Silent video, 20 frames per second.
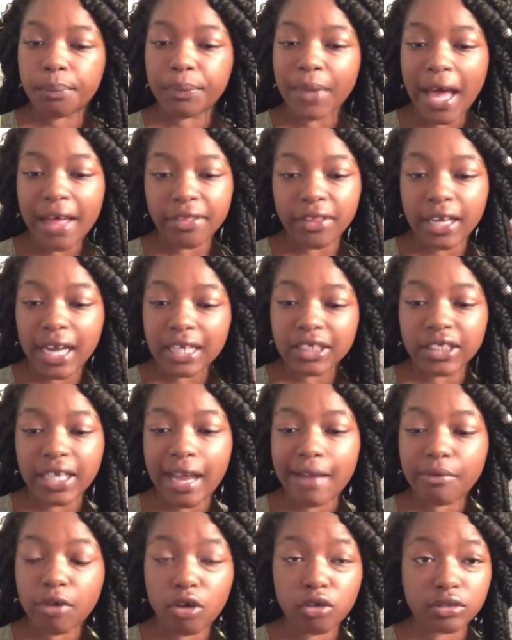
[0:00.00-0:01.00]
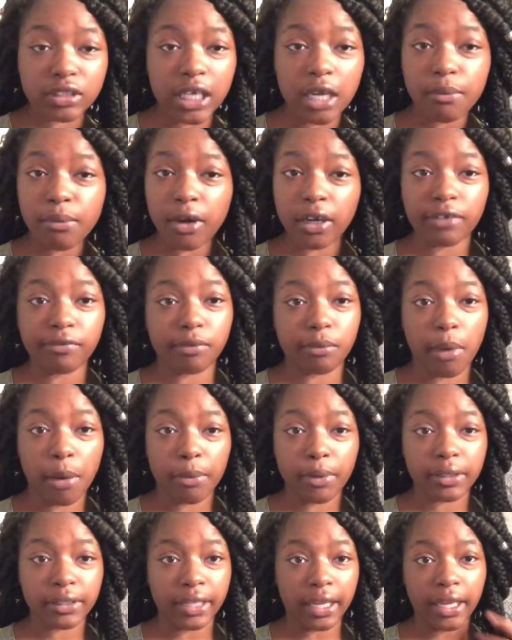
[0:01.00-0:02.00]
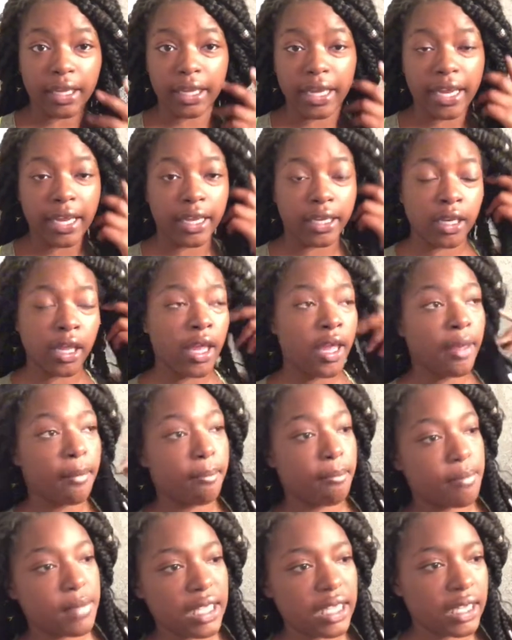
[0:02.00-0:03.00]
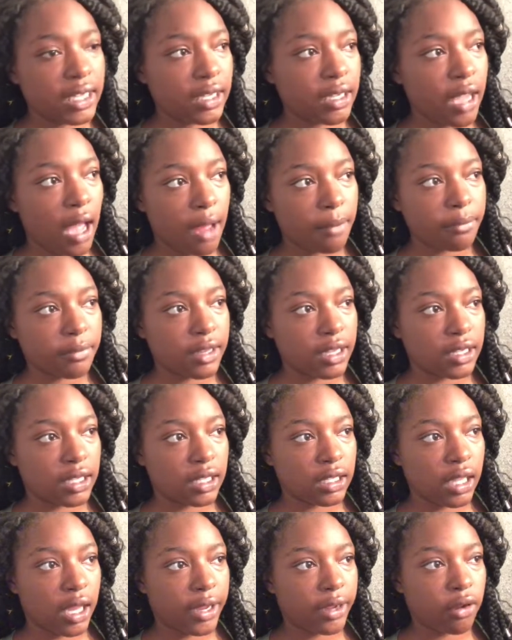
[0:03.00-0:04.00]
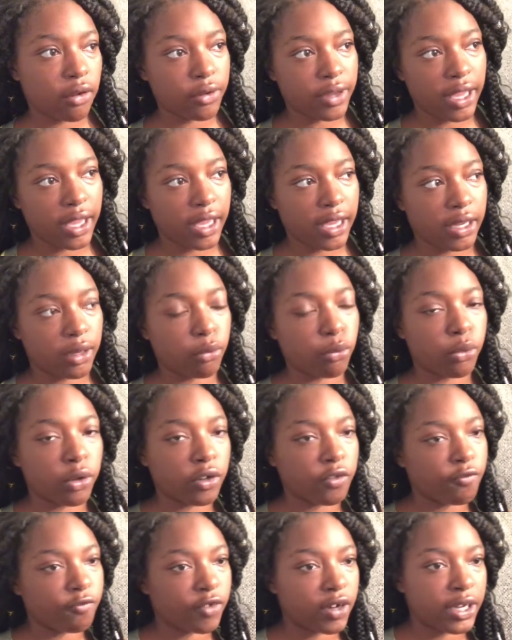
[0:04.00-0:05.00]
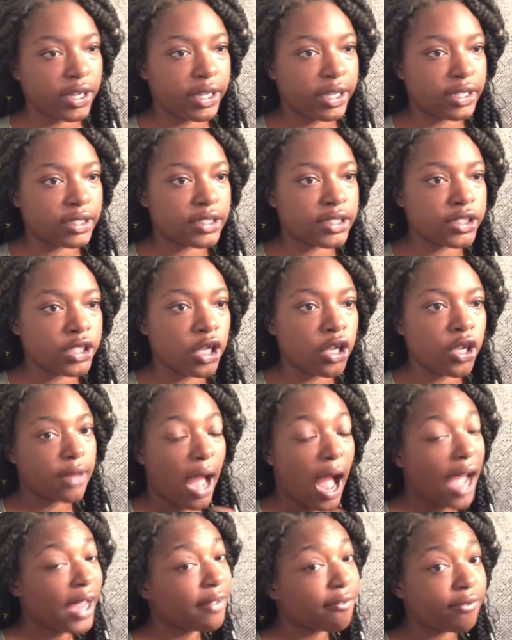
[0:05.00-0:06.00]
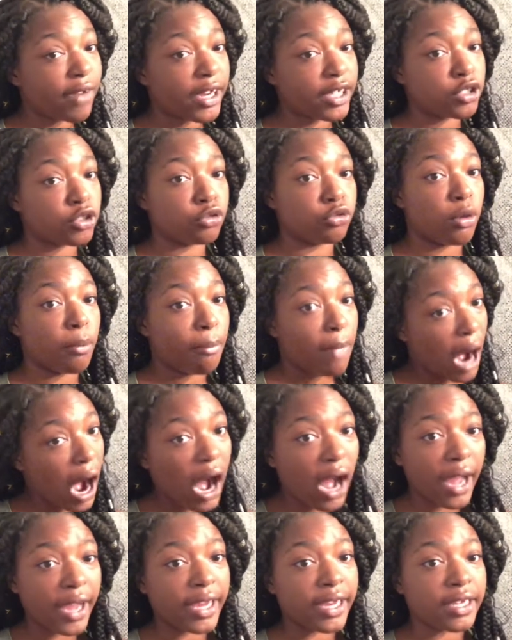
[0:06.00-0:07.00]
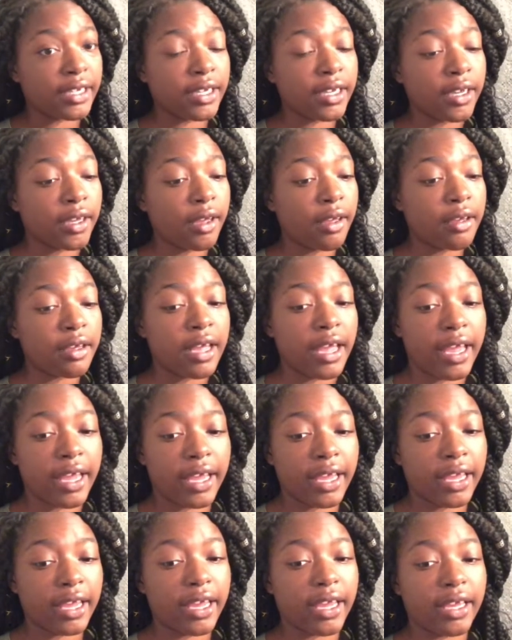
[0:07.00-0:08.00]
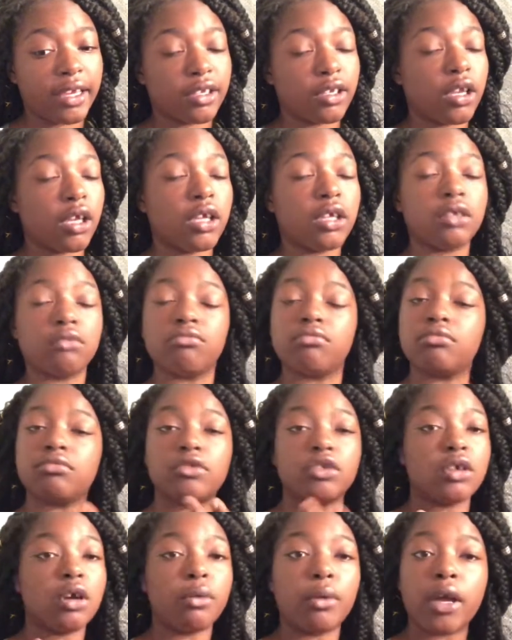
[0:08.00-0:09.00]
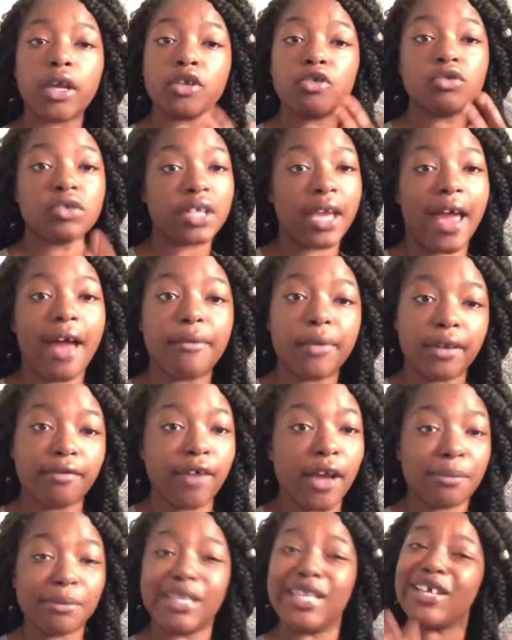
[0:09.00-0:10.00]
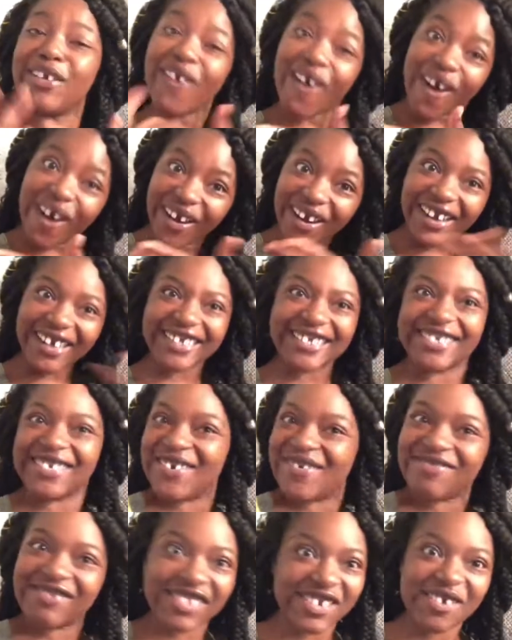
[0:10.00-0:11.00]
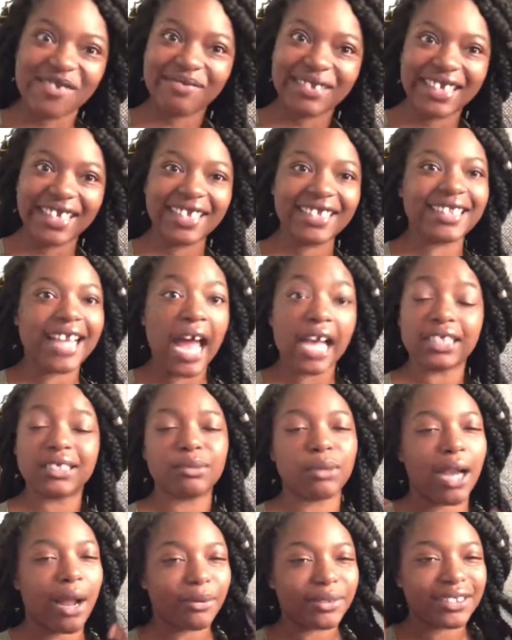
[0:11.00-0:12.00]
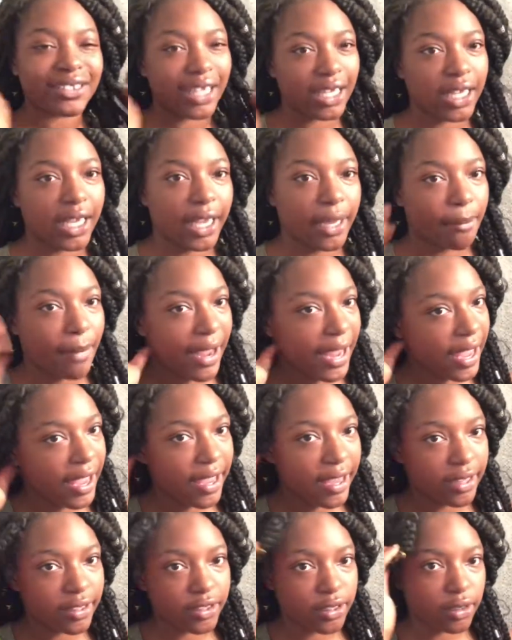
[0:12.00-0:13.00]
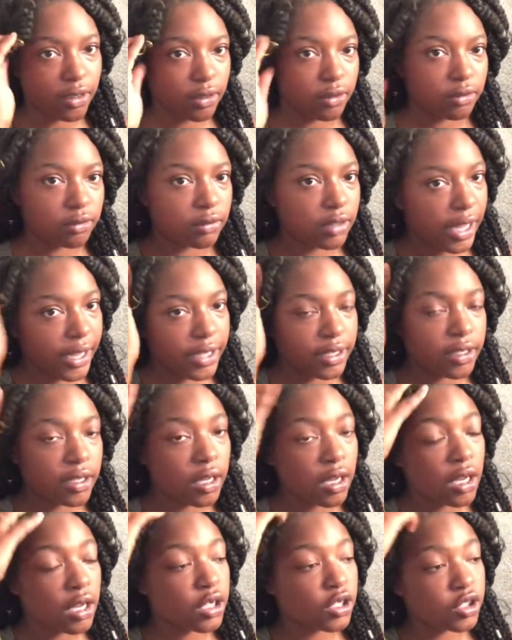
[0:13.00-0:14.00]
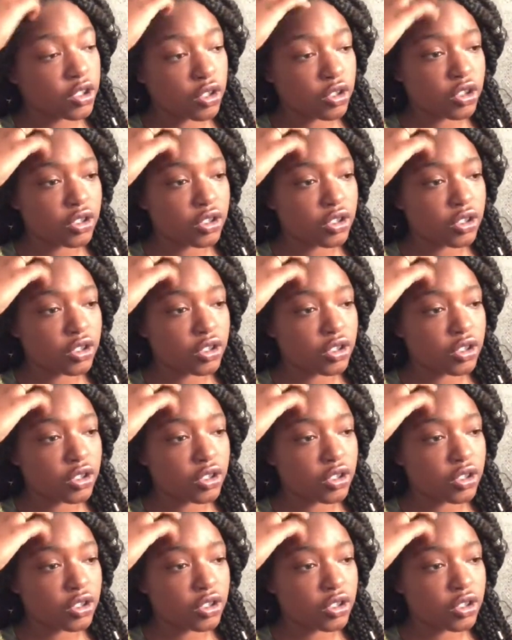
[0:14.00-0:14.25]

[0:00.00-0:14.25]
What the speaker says: I think I should have a hotel party for my birthday. And me, I'm thinking like, okay, we're friends, I invited you to mine, and you know what, you should have one invite me to yours, you feel me? That's what I was thinking in my head, you know, like. So